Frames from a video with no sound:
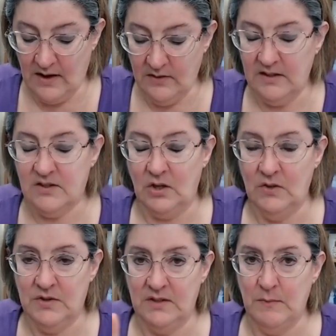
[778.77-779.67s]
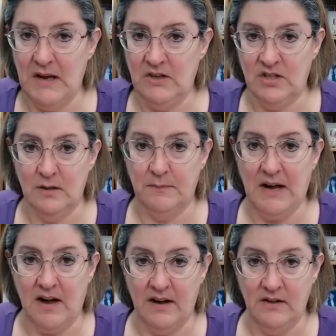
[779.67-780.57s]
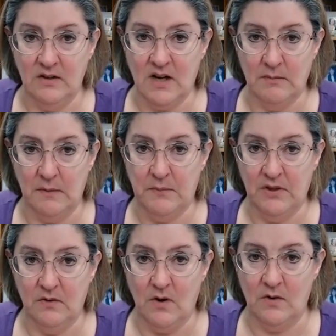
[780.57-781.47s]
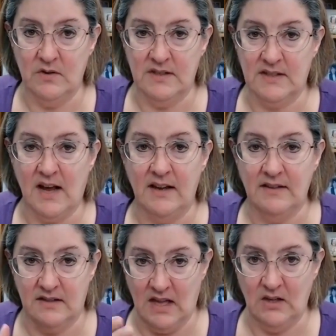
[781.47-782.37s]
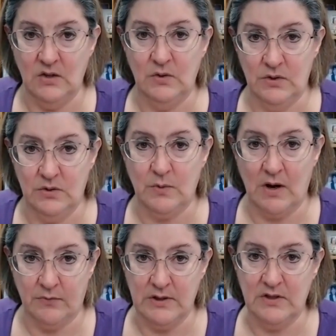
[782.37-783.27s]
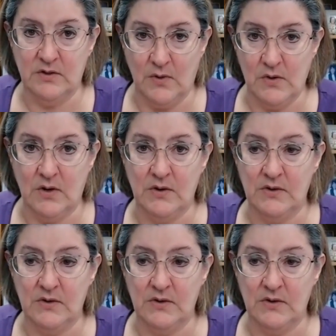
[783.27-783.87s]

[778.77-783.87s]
so you mentioned about how you come up with your own designs, that you use reference photos.